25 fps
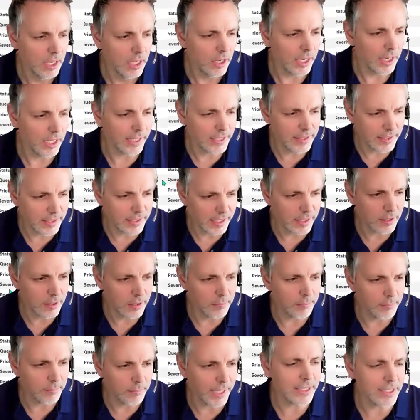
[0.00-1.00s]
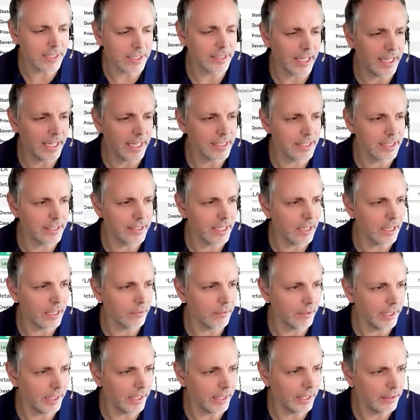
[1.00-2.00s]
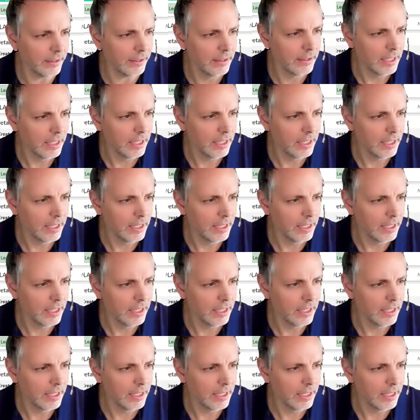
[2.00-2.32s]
I can see some basic data down here.